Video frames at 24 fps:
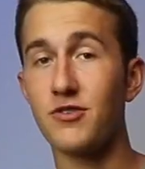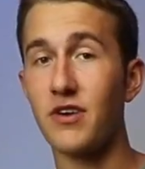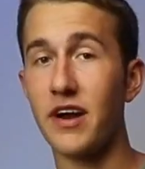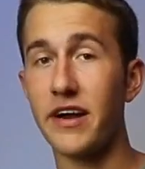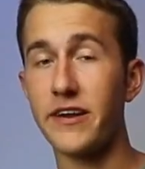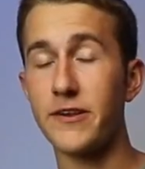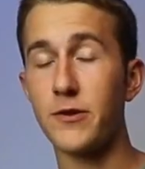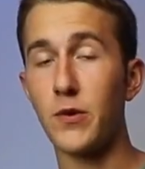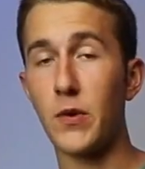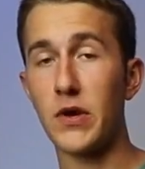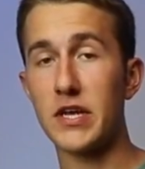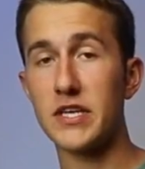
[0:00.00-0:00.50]

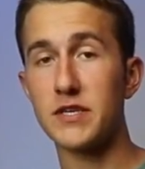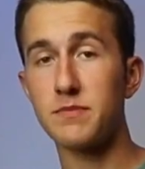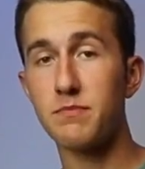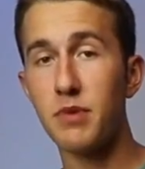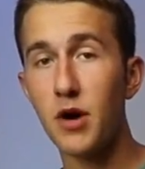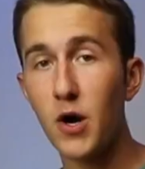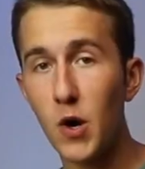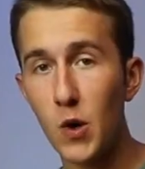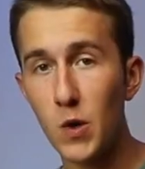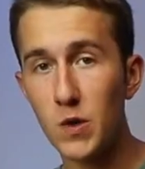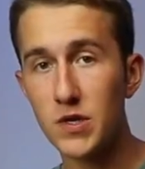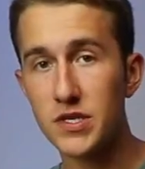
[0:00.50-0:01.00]
trying to
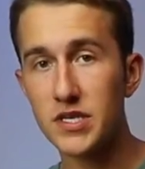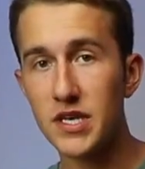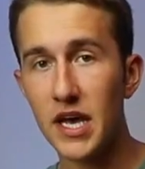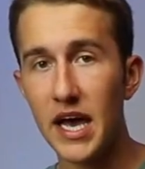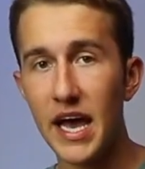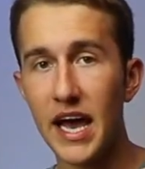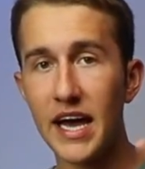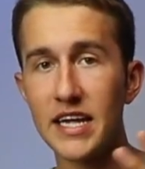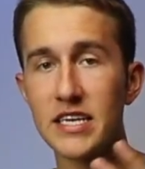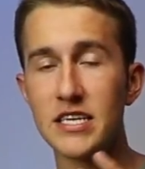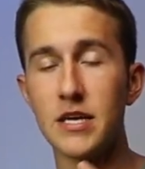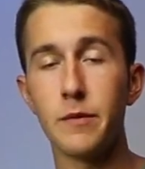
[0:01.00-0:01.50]
expose
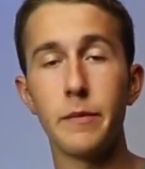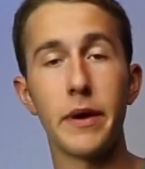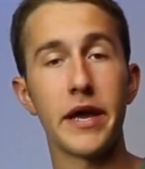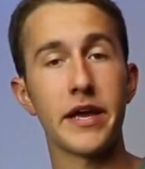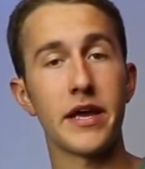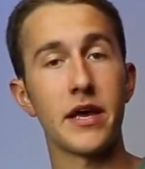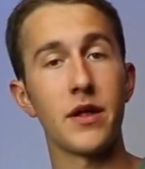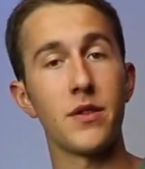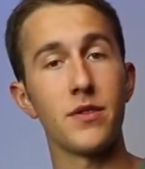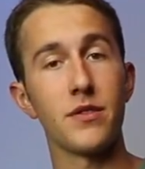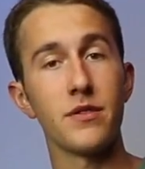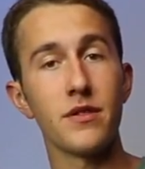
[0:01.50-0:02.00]
to
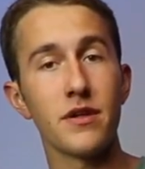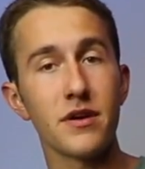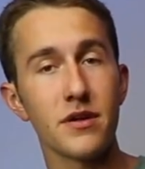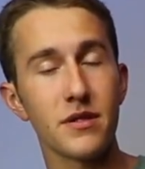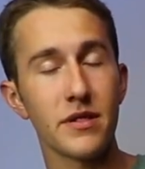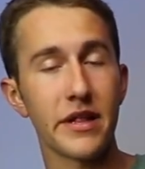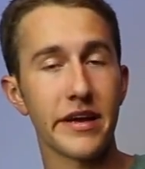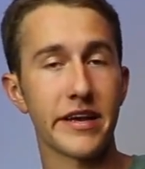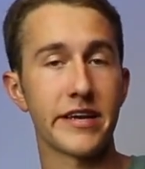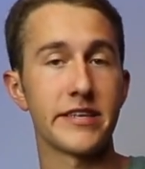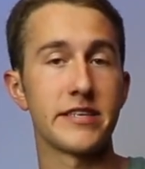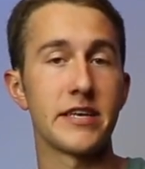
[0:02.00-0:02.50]
make it
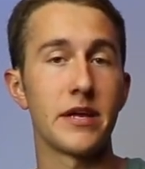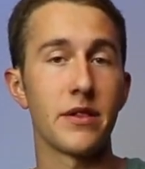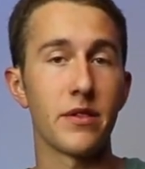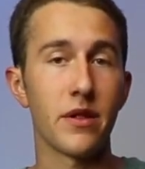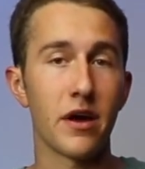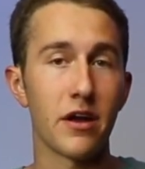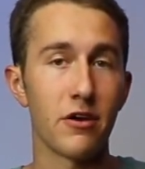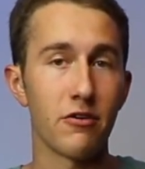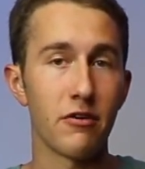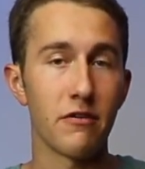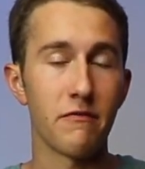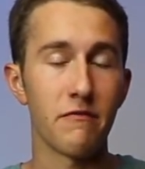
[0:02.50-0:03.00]
look like it's a
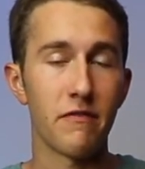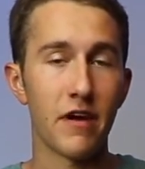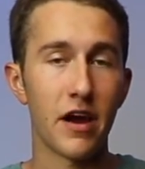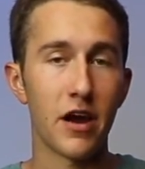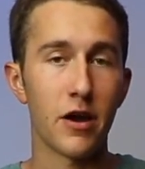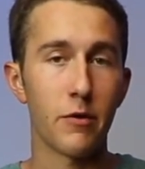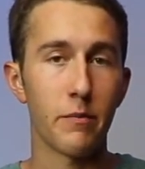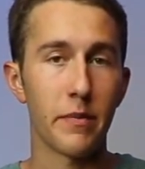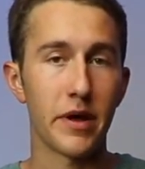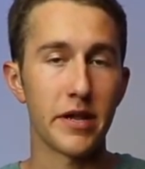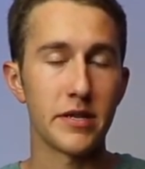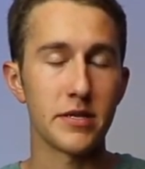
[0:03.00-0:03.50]
lighter
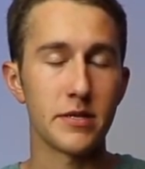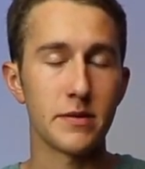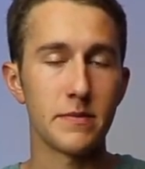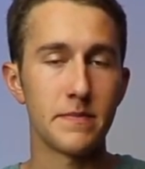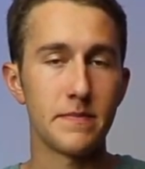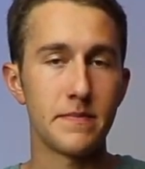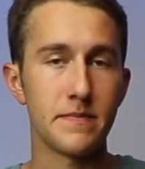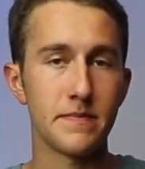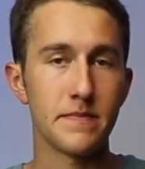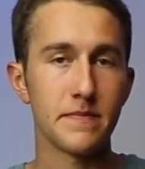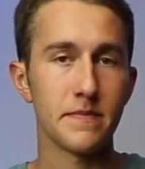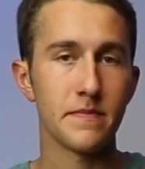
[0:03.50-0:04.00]
environment.
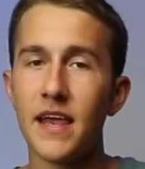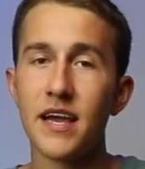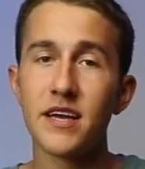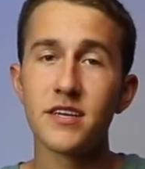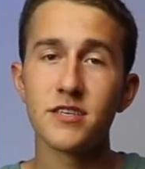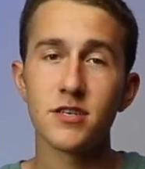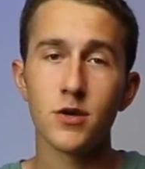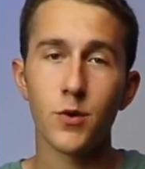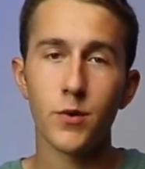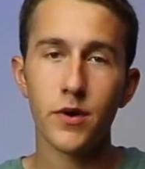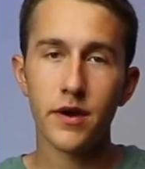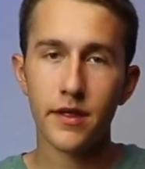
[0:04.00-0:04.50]

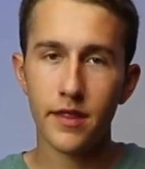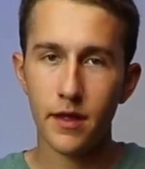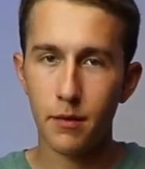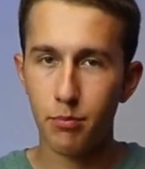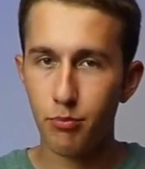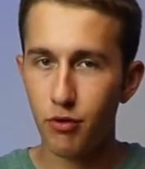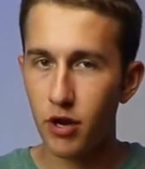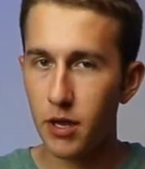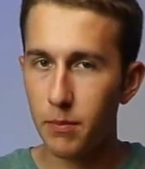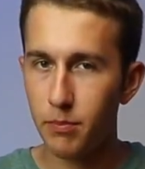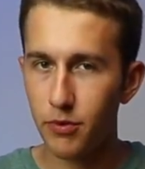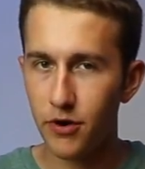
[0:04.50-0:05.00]
So one of the
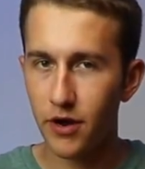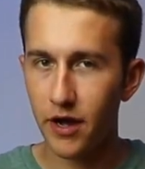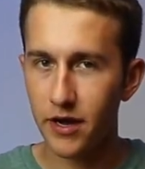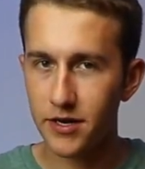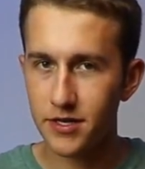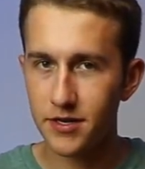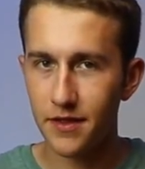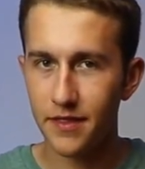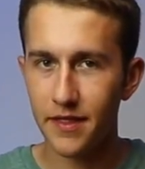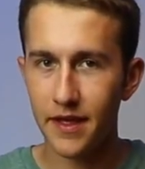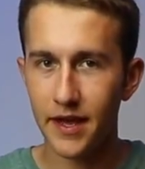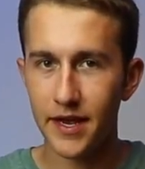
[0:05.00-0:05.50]

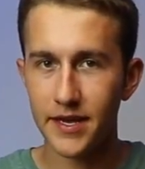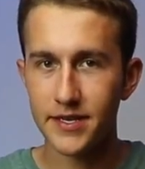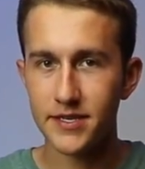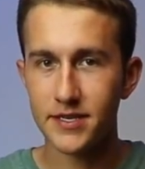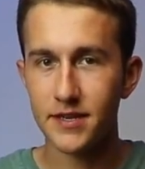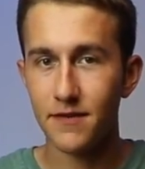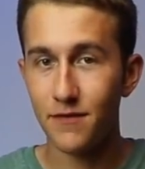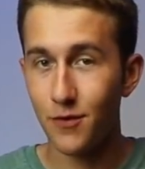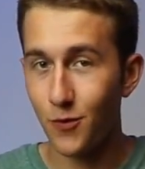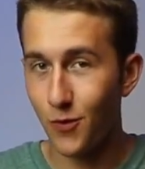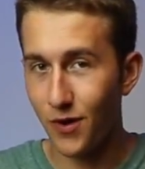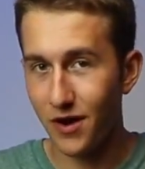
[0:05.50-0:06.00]
pre-production
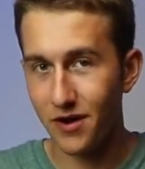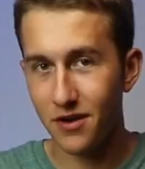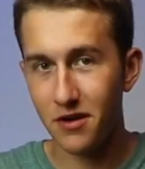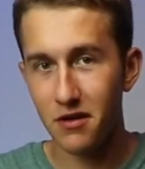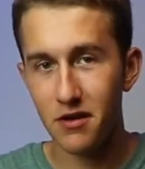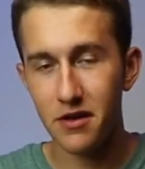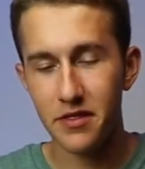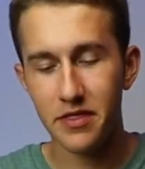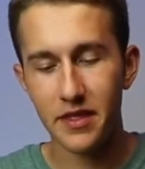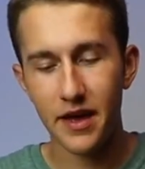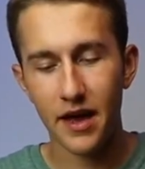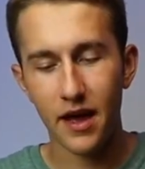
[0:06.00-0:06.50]
things, if you want to
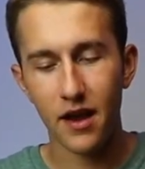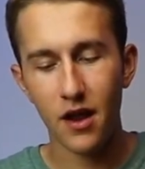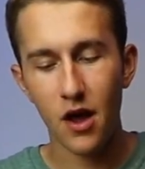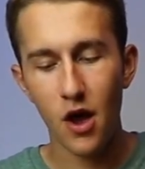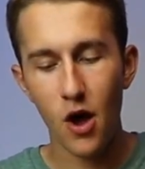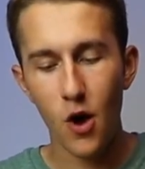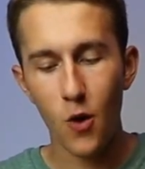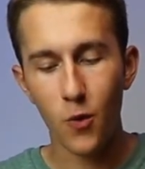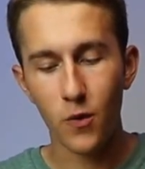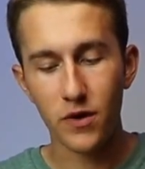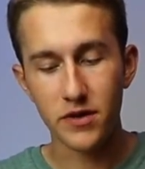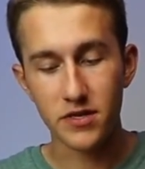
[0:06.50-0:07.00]
call it that,
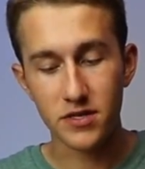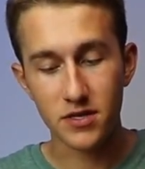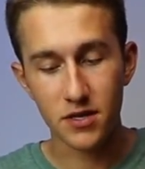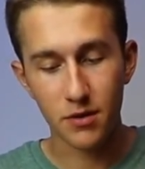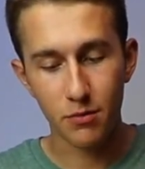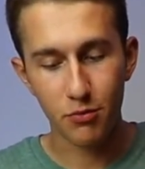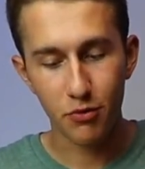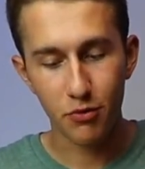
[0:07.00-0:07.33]
was to